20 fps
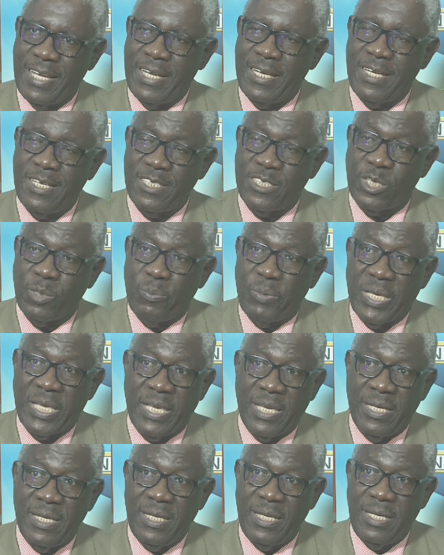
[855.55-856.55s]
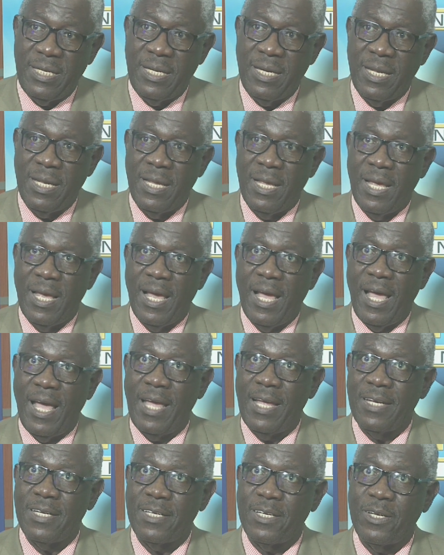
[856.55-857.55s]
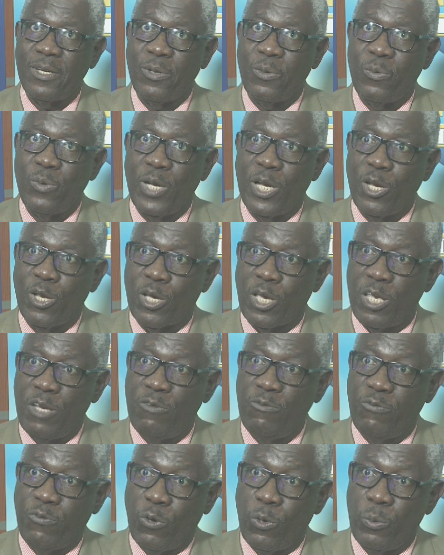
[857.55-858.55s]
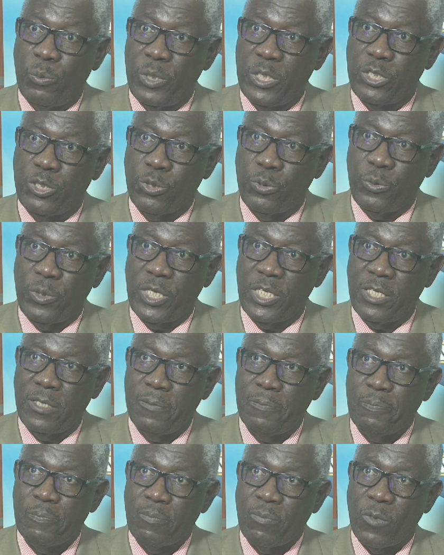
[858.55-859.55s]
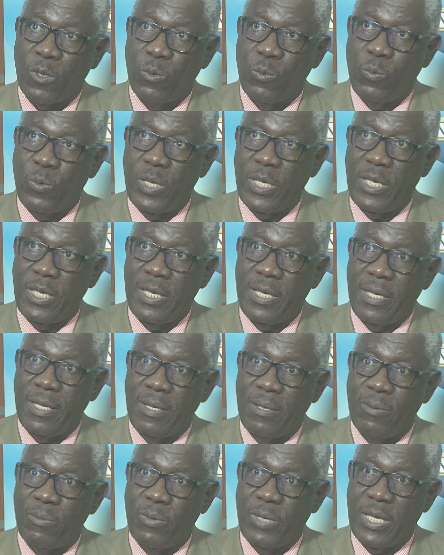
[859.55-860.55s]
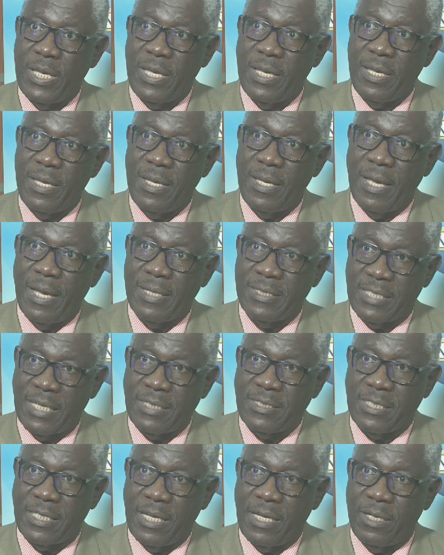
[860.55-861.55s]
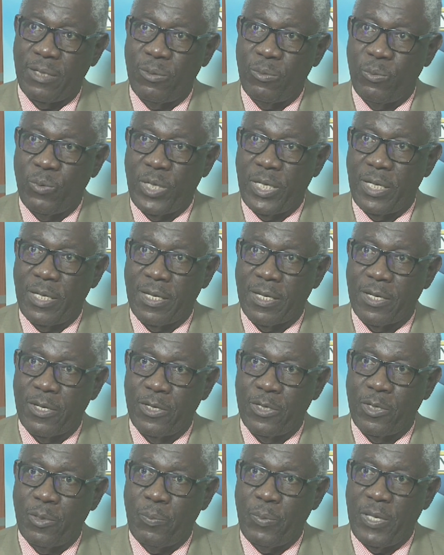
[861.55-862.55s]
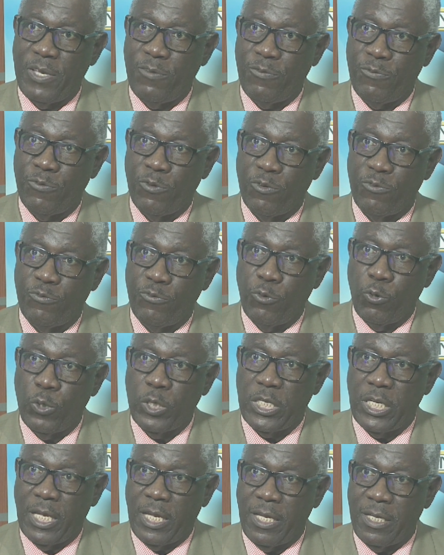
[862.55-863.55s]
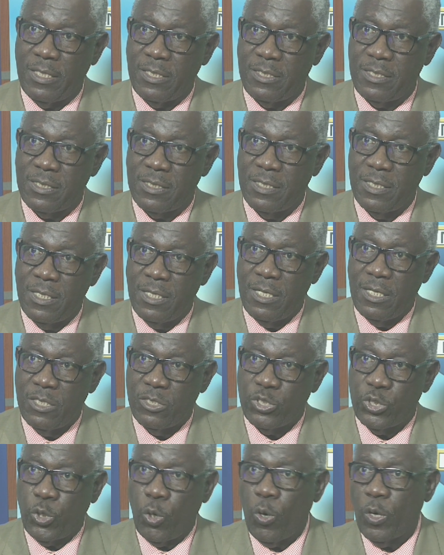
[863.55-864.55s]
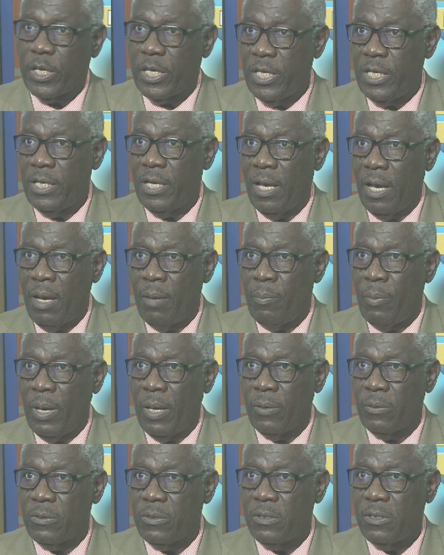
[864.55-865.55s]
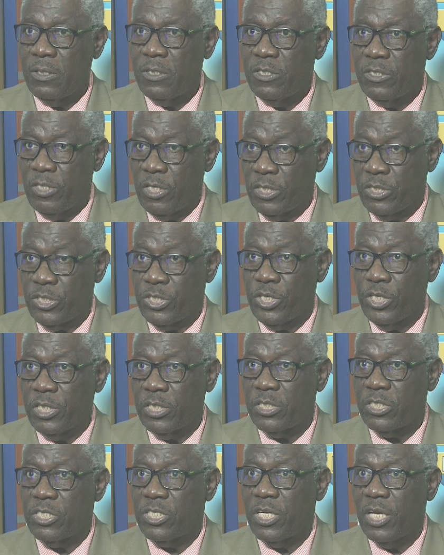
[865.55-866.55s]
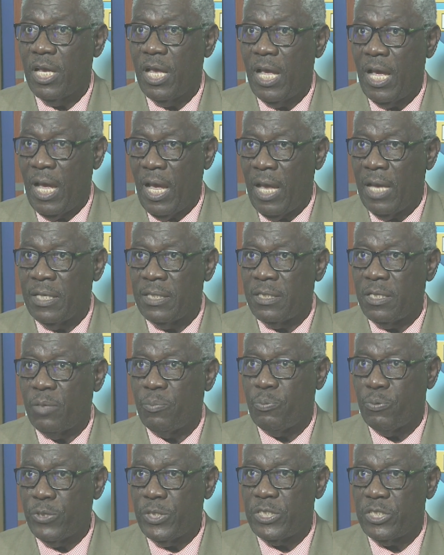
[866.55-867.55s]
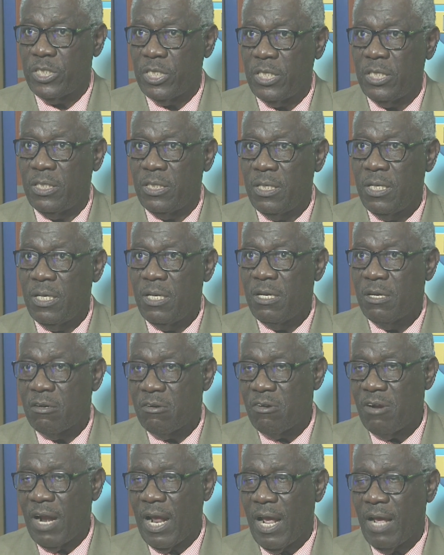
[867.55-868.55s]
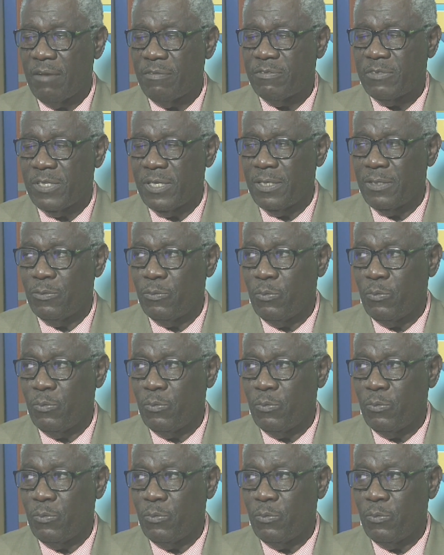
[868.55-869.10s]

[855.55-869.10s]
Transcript: It is a beginning, and we're looking forward to it. We, as I said, we are going to be for 4 days talking about the church and the preaching craft.